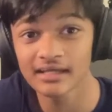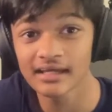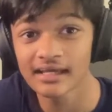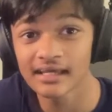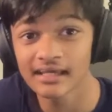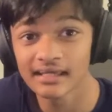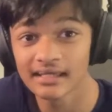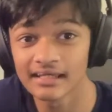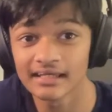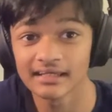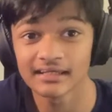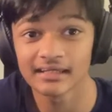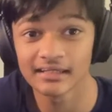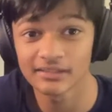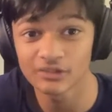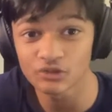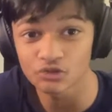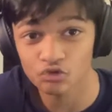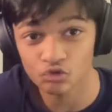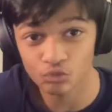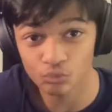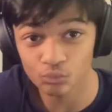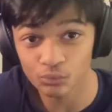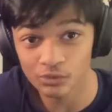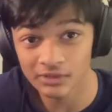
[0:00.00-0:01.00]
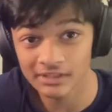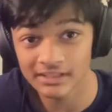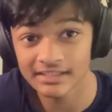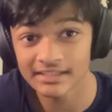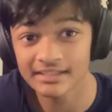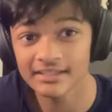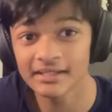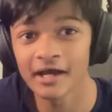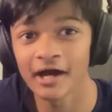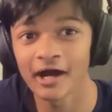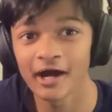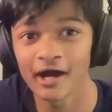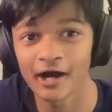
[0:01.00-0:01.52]
hit its
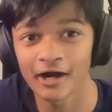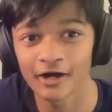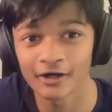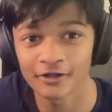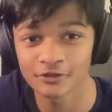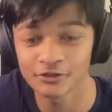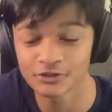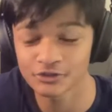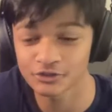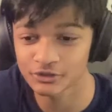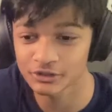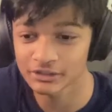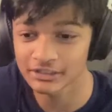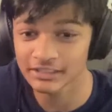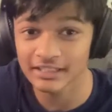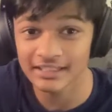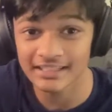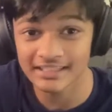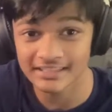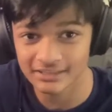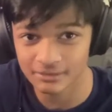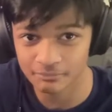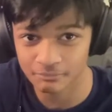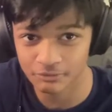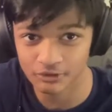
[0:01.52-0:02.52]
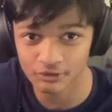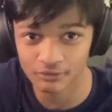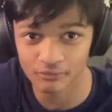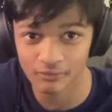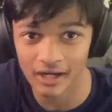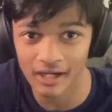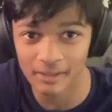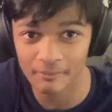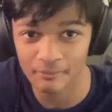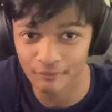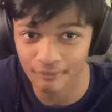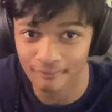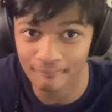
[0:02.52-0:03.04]
300
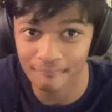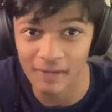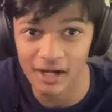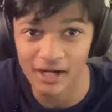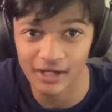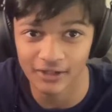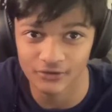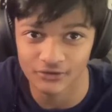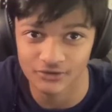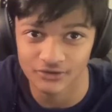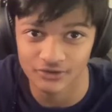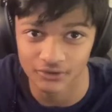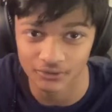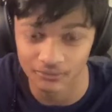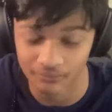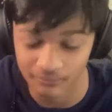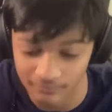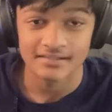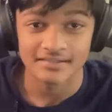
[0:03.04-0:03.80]
subscriber milestone.